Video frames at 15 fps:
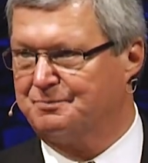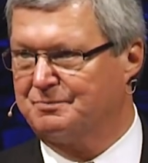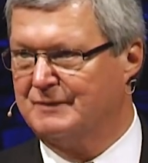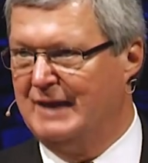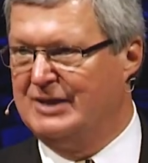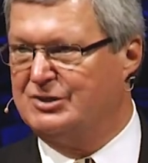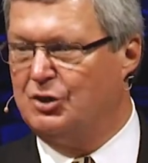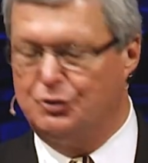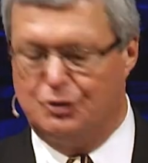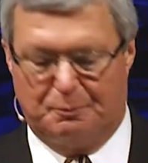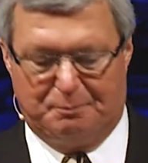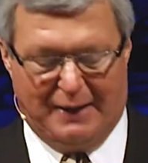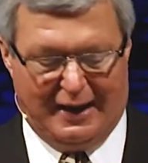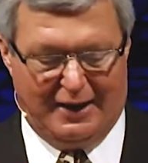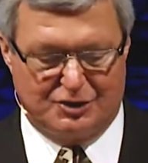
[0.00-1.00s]
And so your
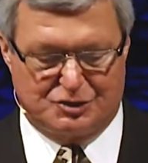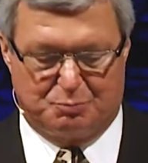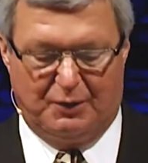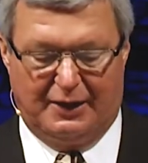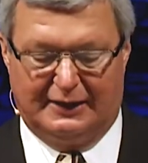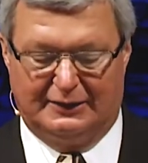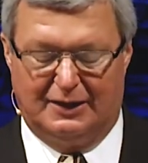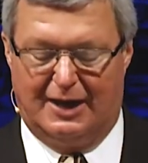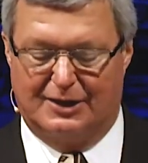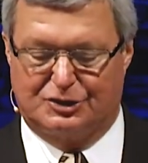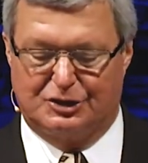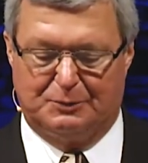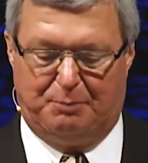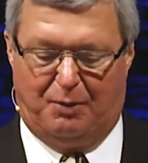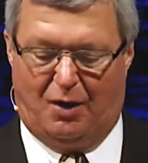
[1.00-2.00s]
parents bring a lot to
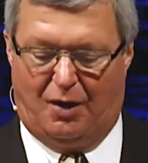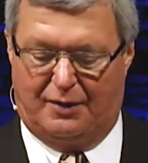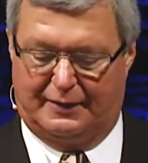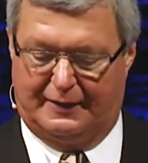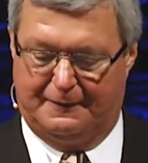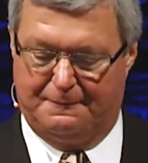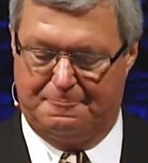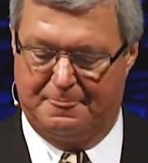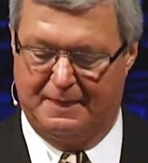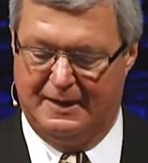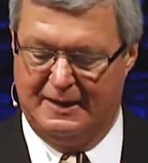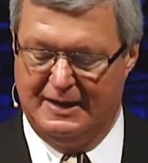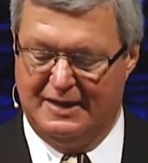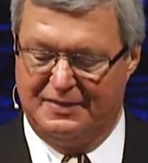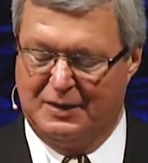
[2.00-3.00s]
the party.
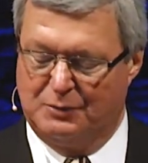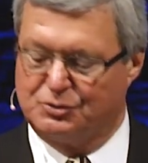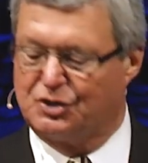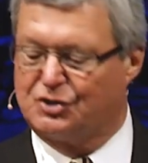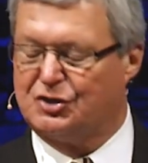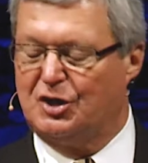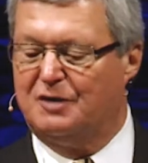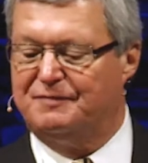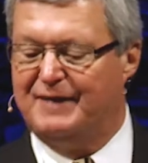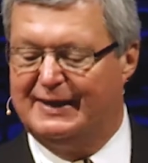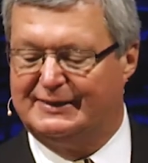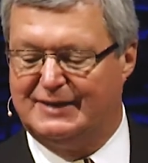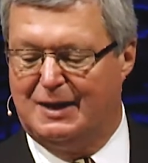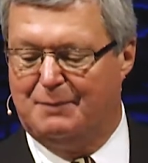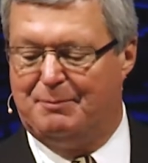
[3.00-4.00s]
There was a survey
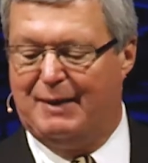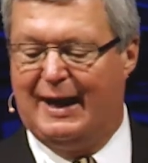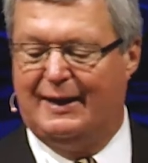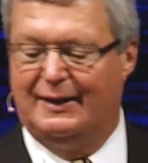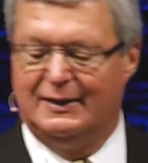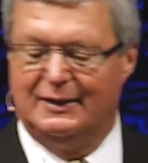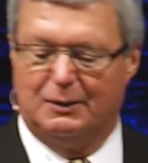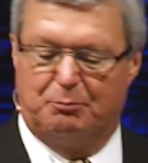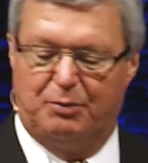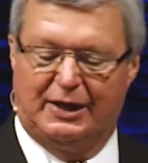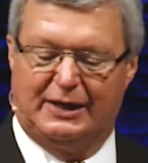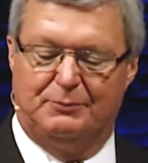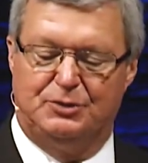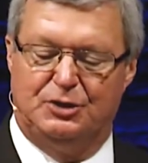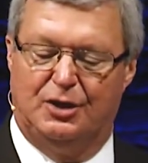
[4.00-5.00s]
done by
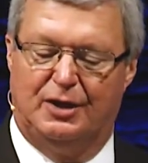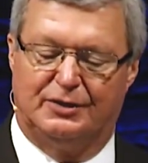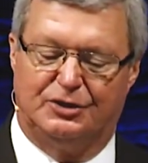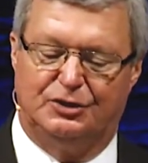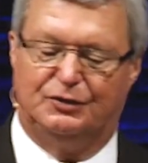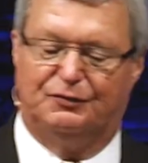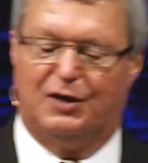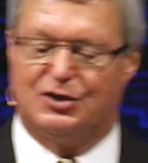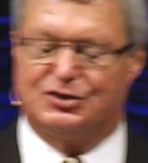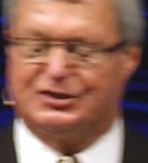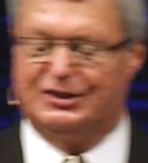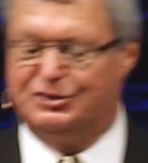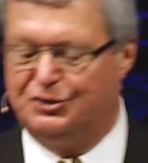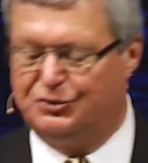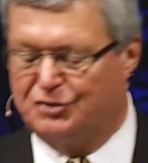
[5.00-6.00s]
Brigham Young University
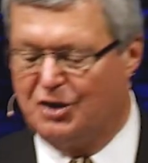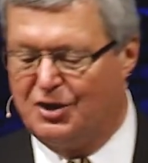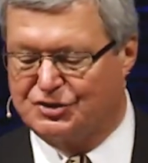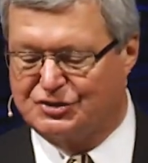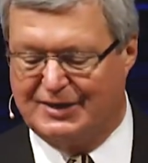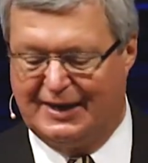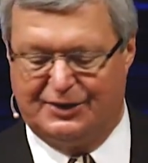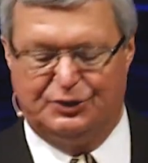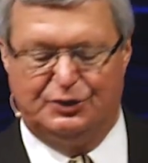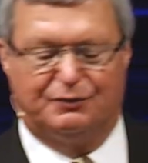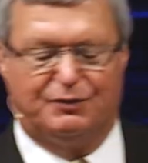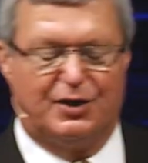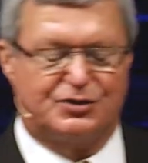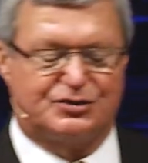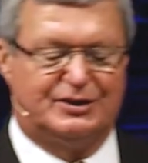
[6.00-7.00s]
and Utah State
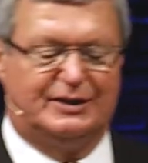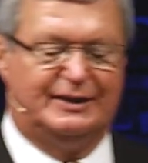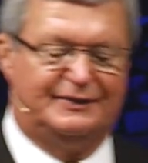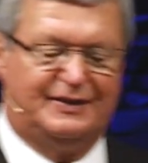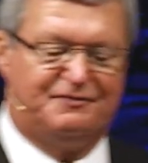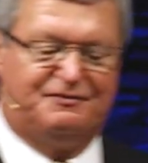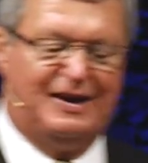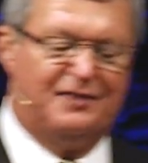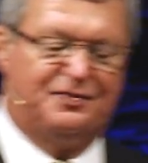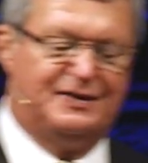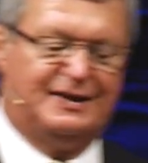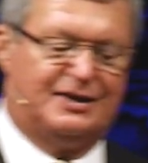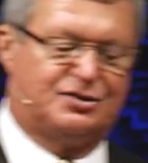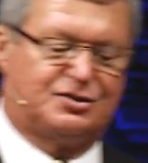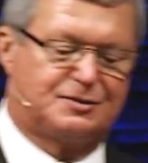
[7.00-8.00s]
University, and they found
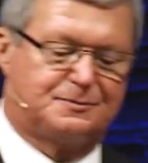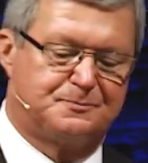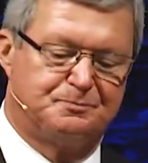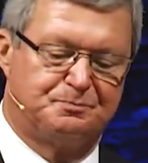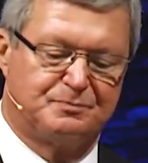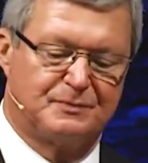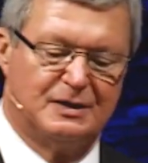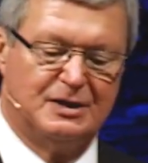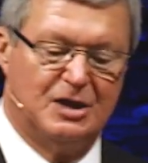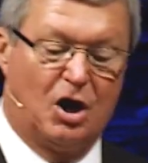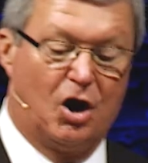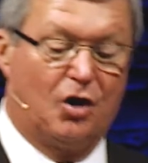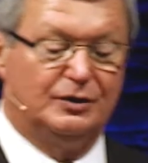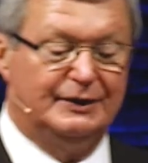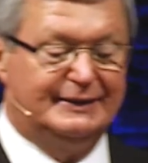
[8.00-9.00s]
this
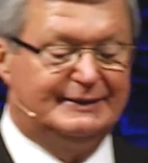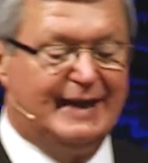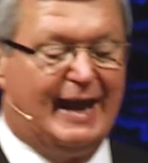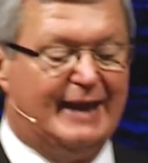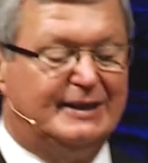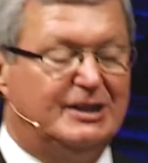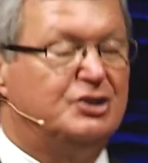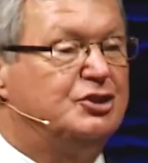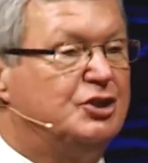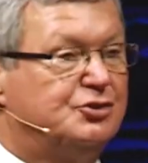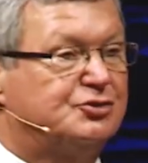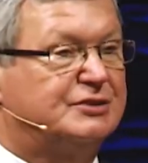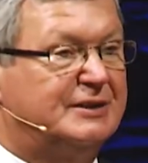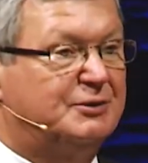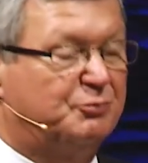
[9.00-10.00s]
Early dating
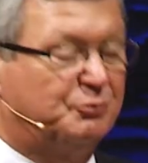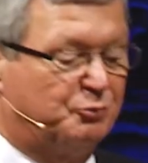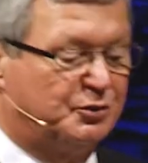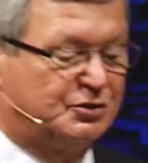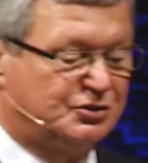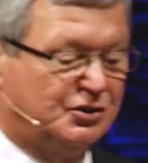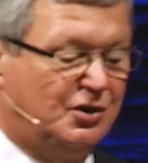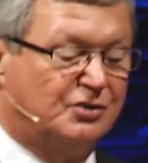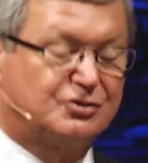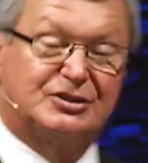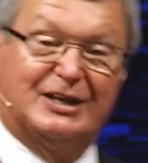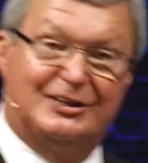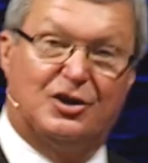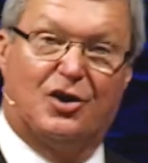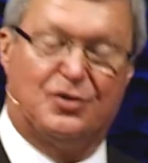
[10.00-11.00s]
usually results
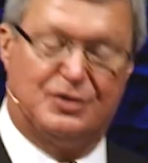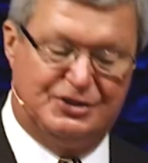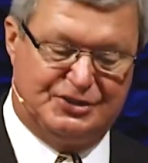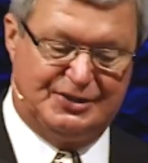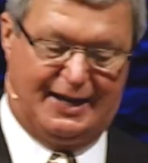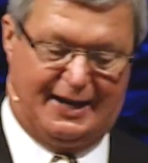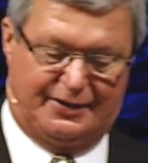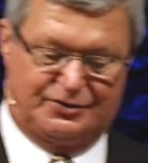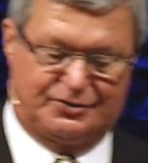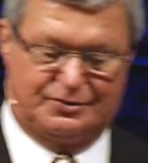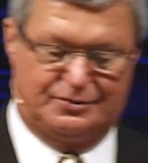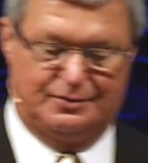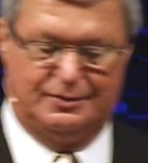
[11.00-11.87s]
in early sex.